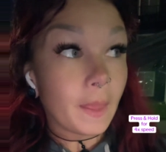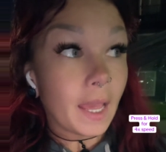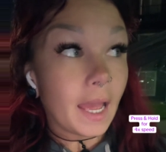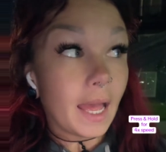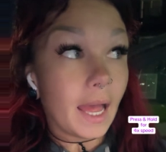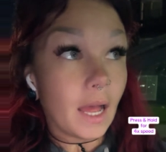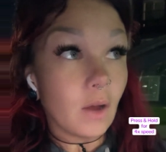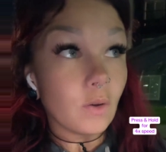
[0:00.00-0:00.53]

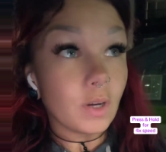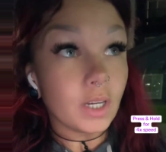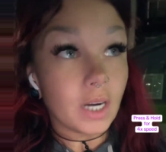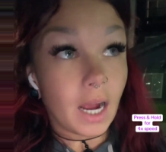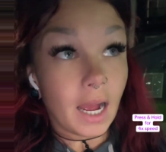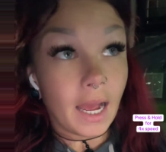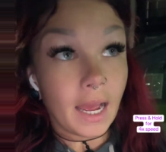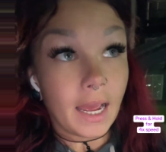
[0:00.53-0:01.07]
How could
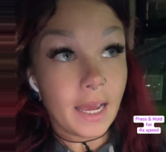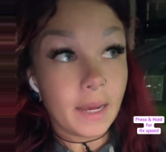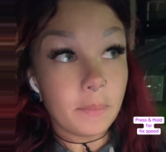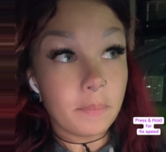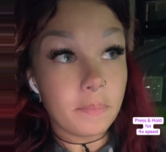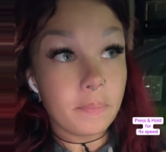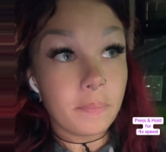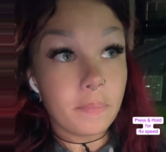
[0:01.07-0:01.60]
I
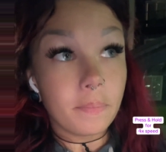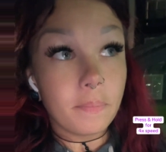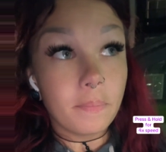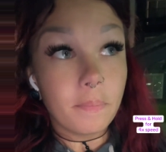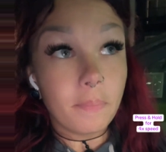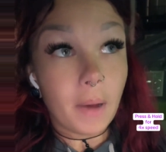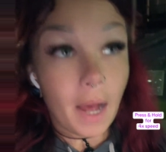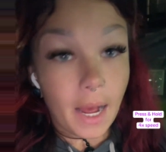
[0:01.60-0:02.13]

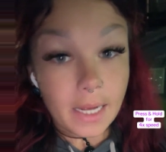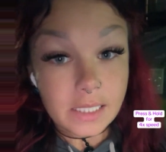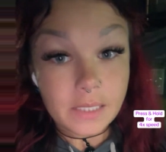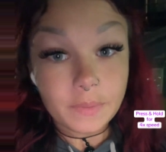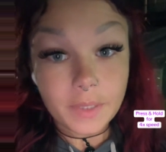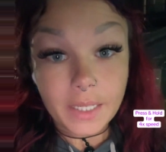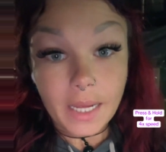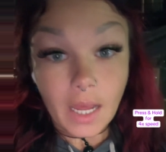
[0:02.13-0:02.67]

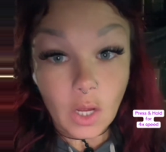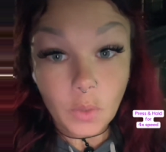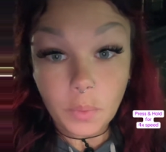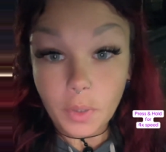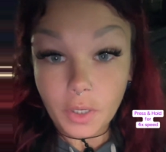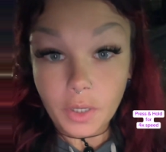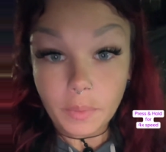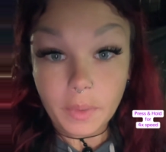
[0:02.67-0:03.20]
possibly help
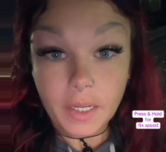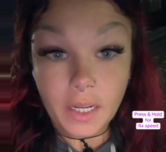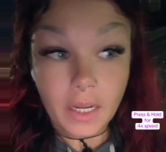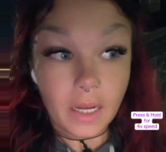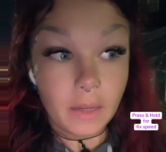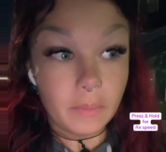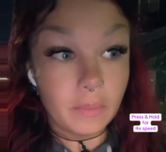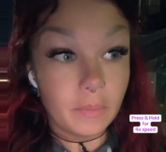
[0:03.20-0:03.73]
her
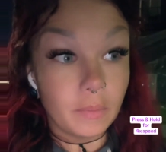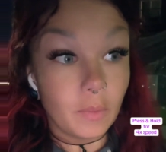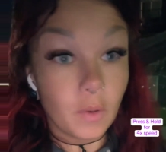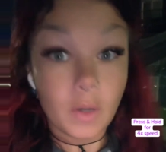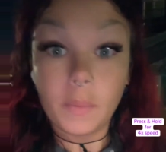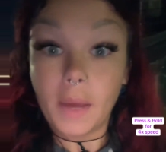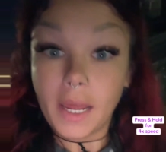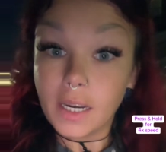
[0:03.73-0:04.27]
become more
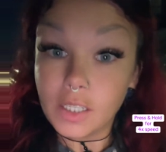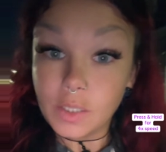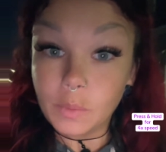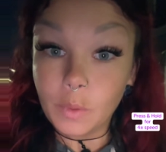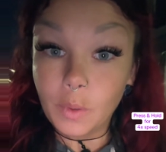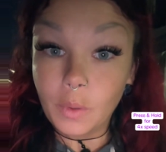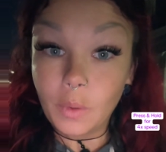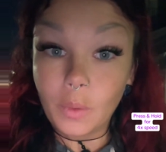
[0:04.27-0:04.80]

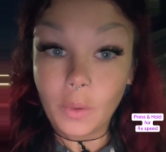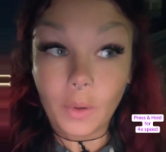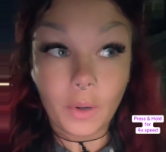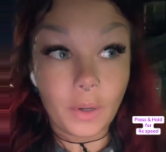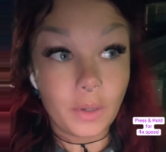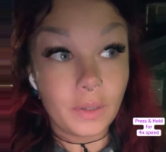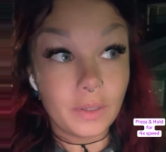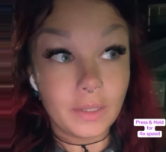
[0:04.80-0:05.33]
manageable
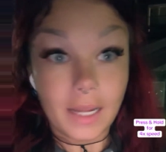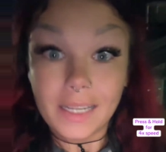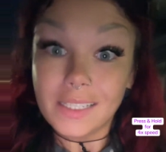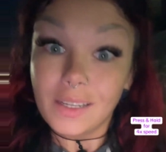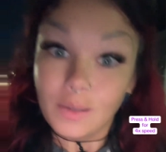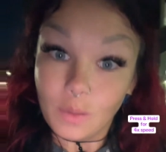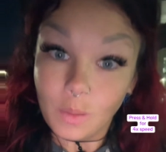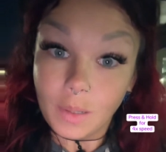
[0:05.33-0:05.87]
or less
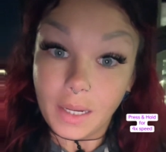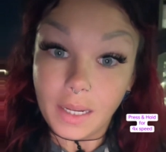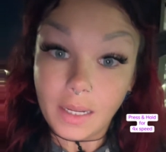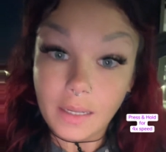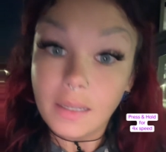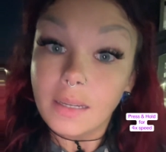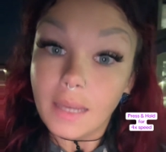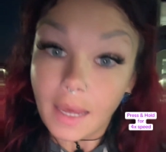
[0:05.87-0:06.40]
annoying,
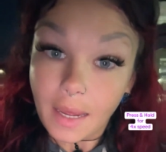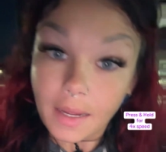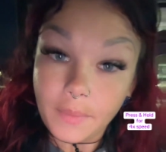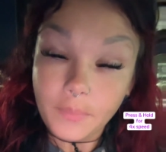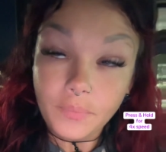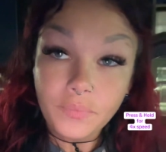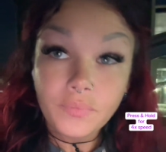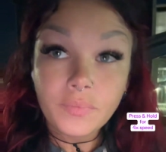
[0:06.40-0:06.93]
okay?
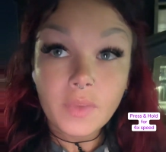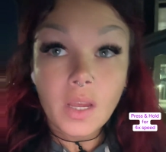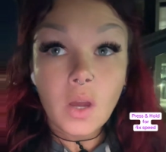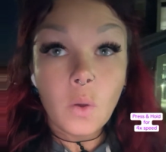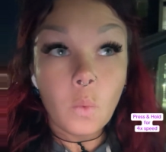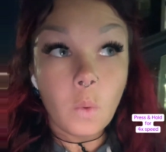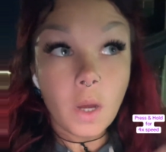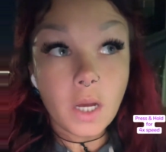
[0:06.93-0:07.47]

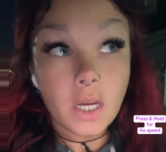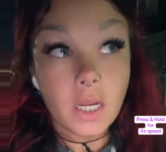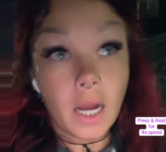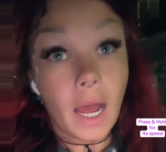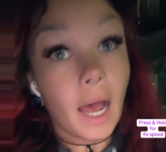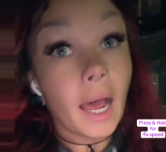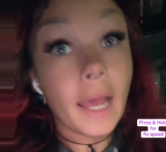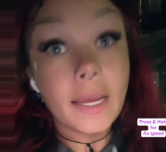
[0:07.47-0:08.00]
What could
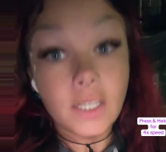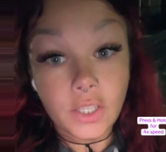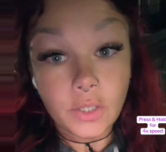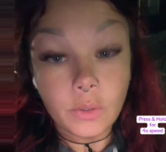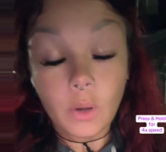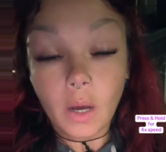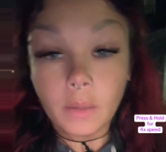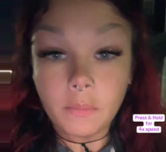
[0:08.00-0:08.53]
I do
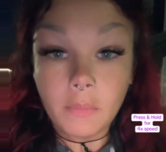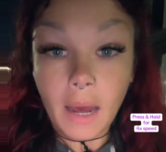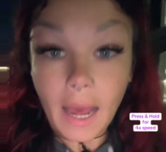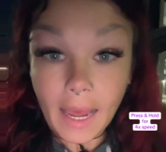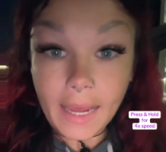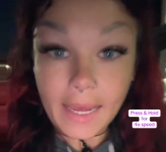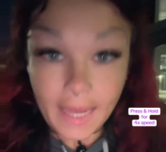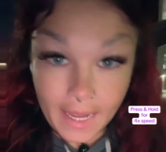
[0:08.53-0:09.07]
on my
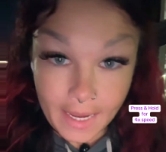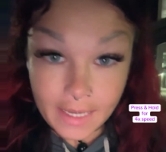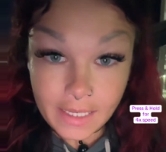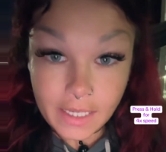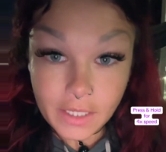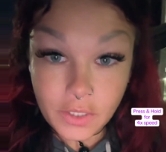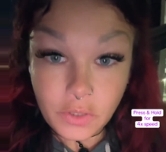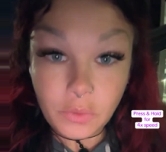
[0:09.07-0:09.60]
end
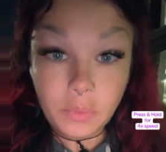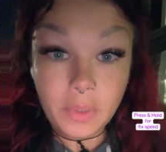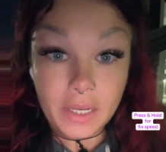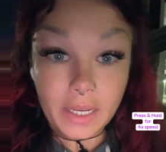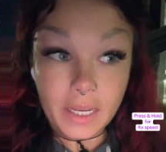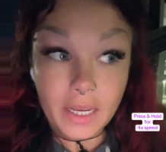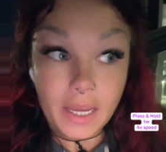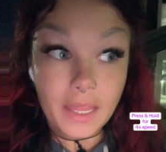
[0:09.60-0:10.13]
to
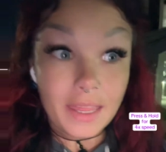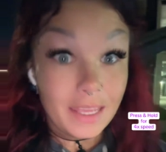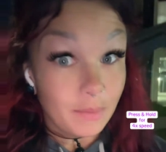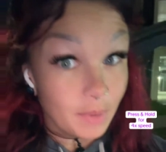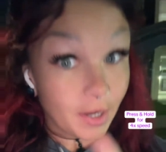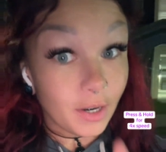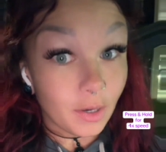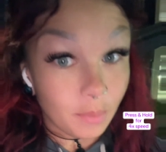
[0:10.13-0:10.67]
be the
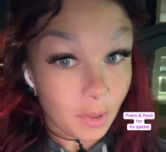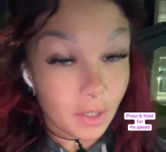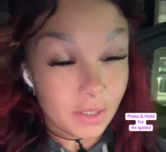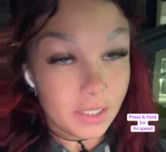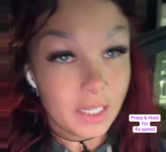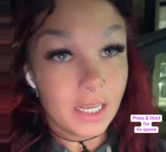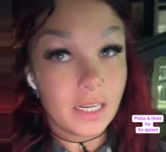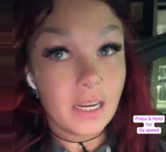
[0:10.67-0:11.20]
bigger
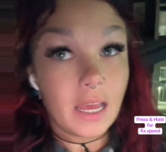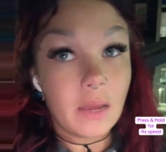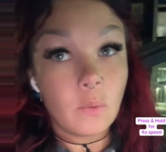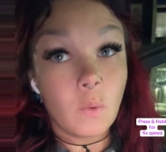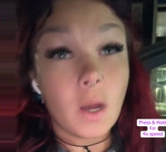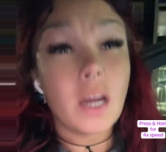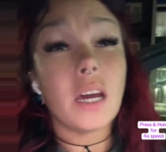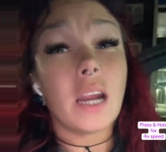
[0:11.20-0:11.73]
person? And
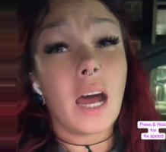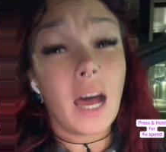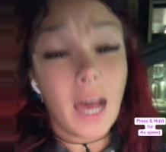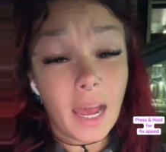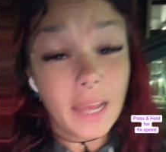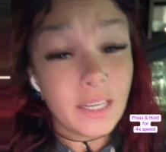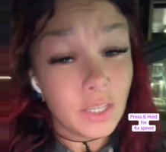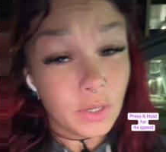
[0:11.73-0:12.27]
what could
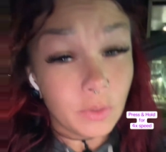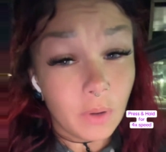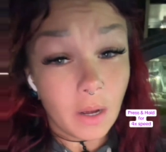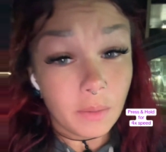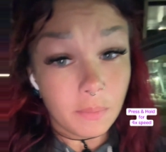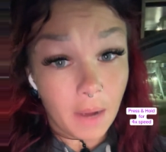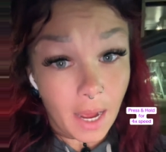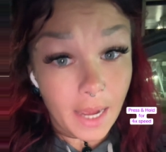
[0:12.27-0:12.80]
I do
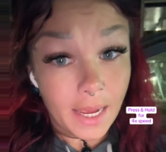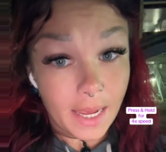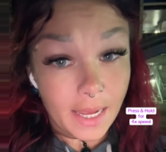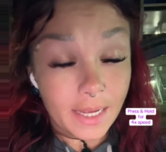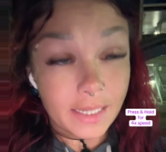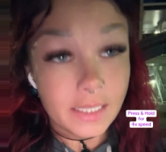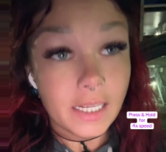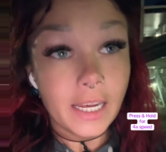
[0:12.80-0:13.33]
on my
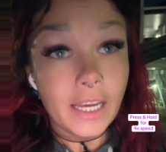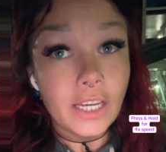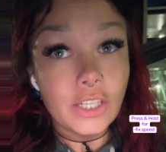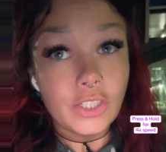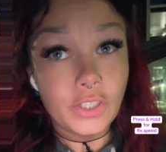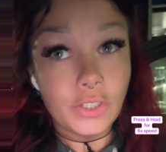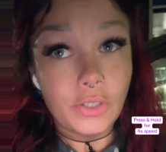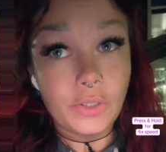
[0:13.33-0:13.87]
end
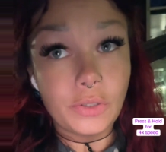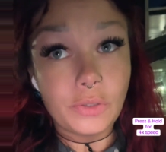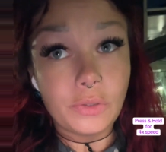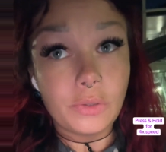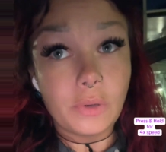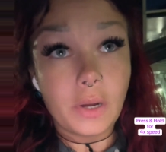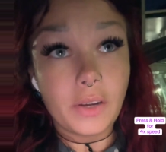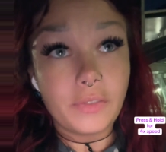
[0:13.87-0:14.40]

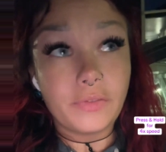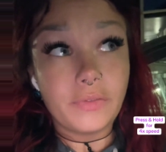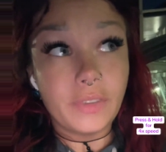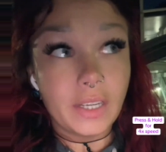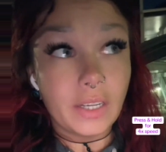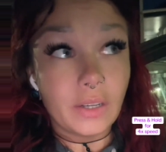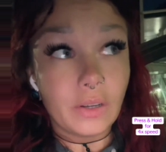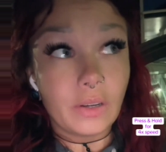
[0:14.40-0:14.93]
to
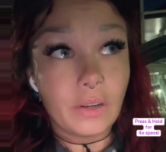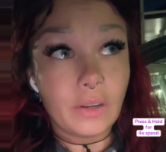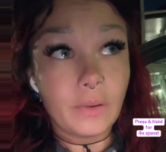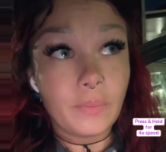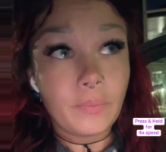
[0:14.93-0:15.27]
feel